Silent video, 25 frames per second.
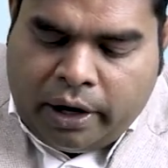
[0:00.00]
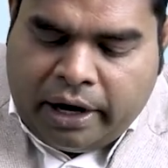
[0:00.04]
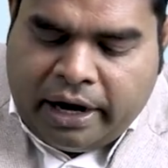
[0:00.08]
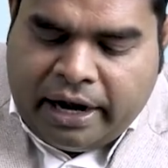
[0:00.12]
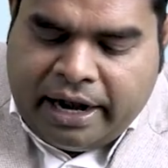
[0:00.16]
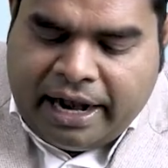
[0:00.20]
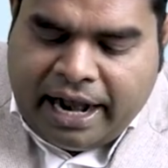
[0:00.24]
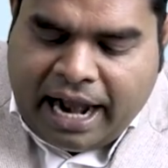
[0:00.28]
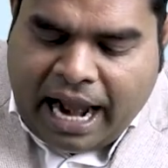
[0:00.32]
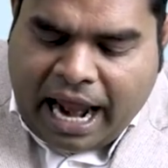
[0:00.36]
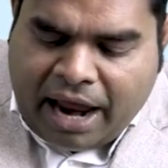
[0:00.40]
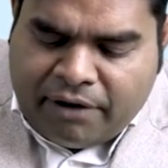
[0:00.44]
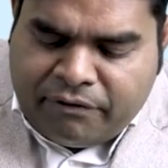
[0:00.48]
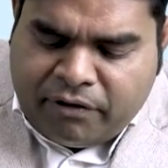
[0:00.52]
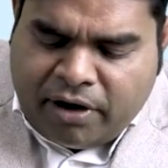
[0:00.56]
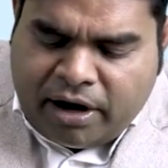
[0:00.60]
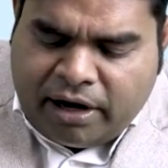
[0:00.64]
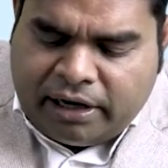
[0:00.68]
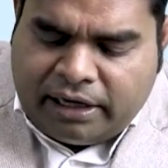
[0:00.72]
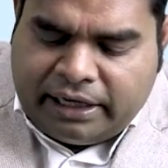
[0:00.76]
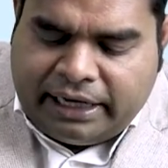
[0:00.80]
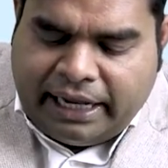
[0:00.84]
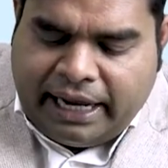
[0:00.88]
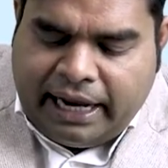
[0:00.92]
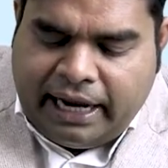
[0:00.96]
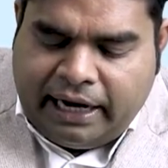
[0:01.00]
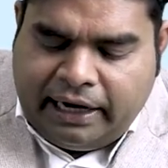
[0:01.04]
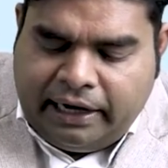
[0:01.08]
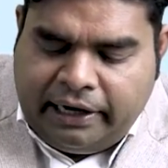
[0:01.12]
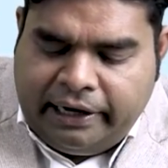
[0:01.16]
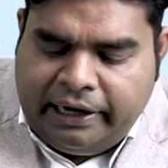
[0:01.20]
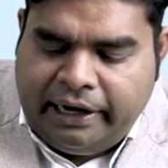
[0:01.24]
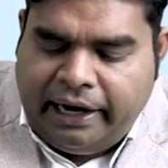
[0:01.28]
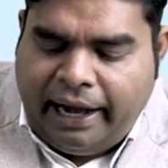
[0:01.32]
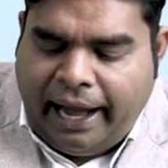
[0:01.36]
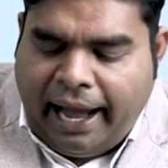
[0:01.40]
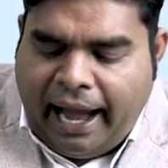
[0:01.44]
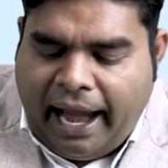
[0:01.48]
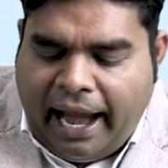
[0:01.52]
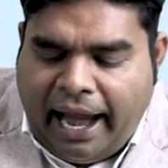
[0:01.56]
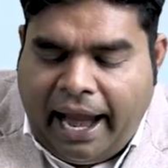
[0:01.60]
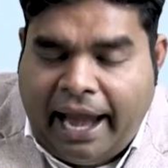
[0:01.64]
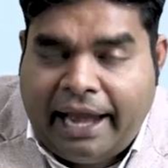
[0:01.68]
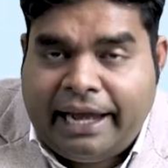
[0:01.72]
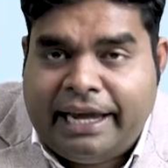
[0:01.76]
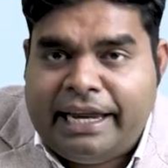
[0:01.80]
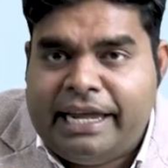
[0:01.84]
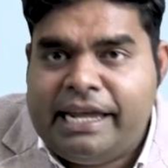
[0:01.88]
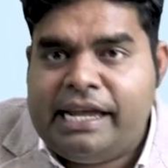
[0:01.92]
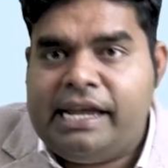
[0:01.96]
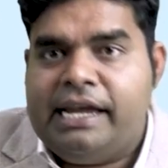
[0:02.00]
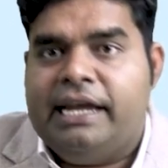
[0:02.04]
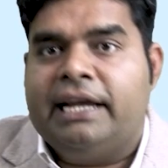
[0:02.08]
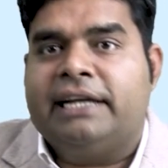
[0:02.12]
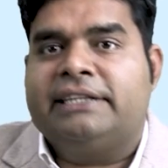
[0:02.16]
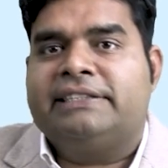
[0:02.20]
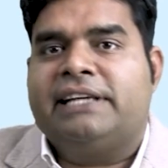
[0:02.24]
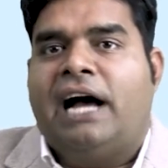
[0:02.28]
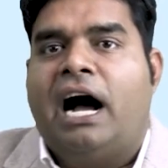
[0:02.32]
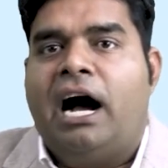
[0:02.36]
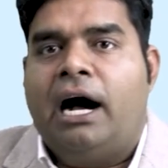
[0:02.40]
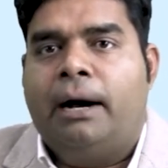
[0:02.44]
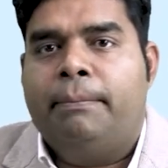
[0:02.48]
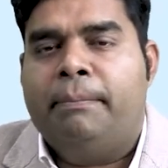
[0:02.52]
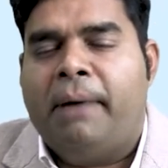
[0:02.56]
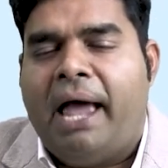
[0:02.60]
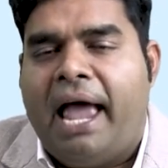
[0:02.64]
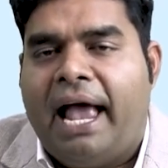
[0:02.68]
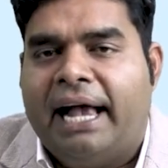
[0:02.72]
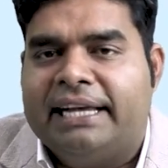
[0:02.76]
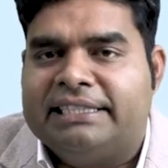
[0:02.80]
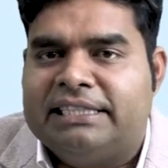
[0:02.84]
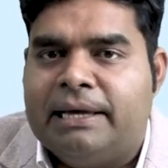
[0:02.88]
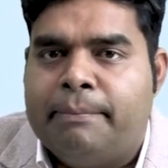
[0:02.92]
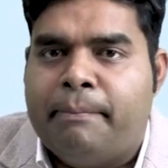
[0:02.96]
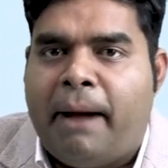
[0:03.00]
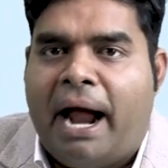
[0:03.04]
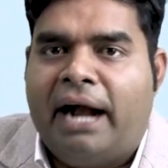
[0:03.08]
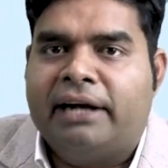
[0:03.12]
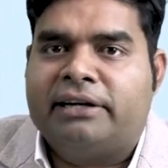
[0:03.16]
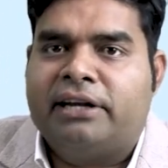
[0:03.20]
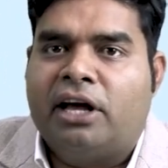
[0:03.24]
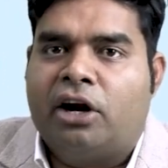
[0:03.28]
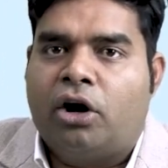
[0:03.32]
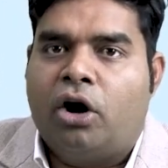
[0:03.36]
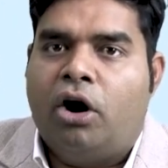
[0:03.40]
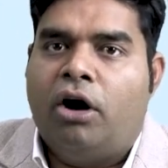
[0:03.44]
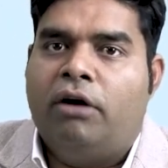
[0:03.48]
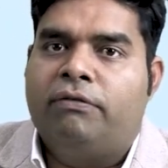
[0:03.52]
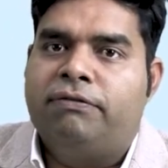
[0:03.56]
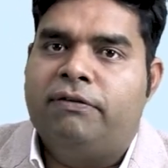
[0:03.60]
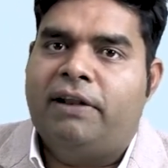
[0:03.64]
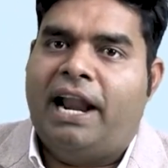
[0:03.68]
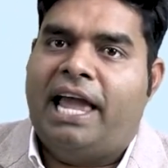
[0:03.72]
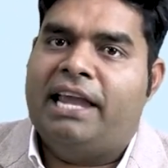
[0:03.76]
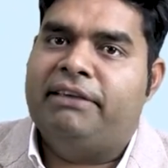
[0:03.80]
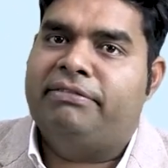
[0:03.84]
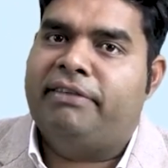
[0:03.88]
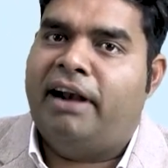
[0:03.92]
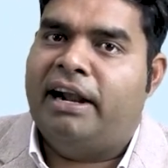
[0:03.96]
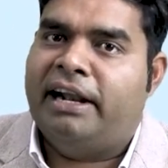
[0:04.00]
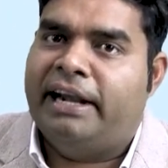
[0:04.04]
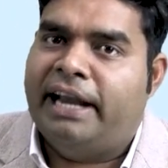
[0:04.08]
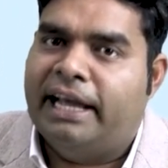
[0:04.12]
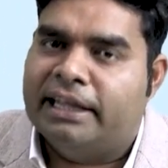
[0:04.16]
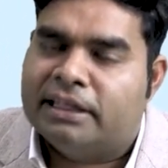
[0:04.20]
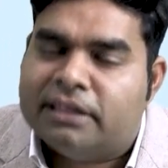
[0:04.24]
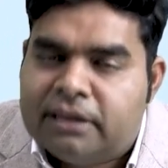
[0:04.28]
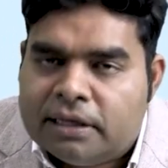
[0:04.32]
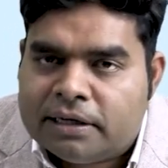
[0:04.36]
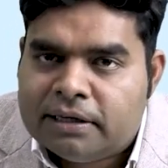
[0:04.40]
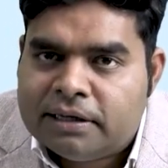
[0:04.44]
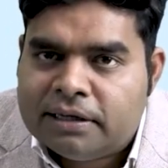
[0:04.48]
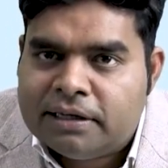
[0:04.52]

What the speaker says: never take any exam as a matter of life and death.